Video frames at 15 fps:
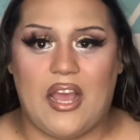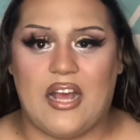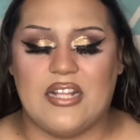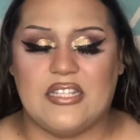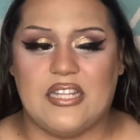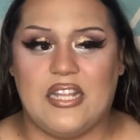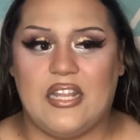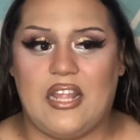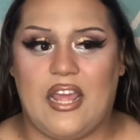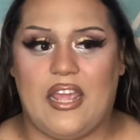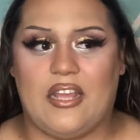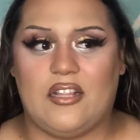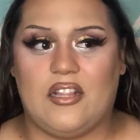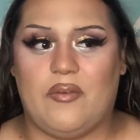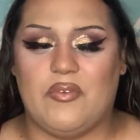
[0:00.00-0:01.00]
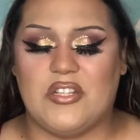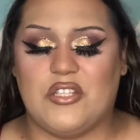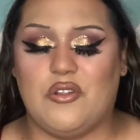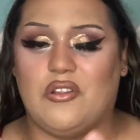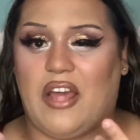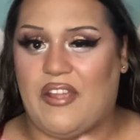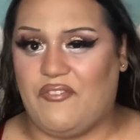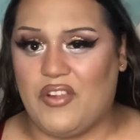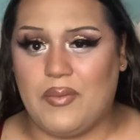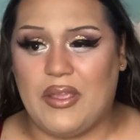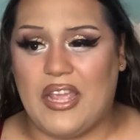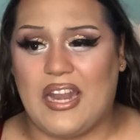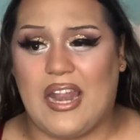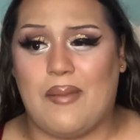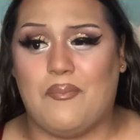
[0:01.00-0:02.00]
as in like it was too light for
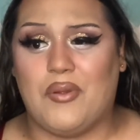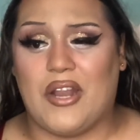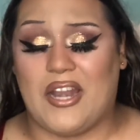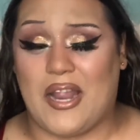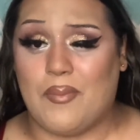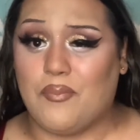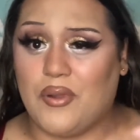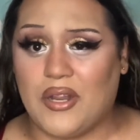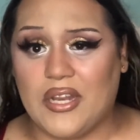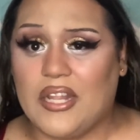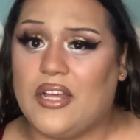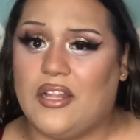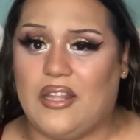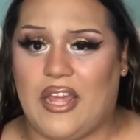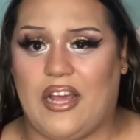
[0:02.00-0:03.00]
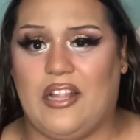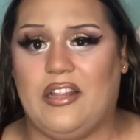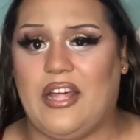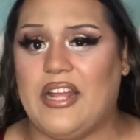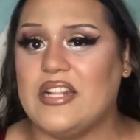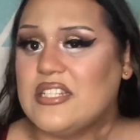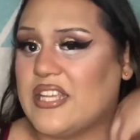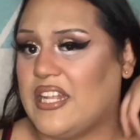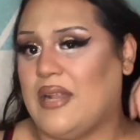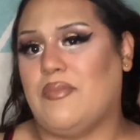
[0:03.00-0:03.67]
me, and I'm pretty like light skin.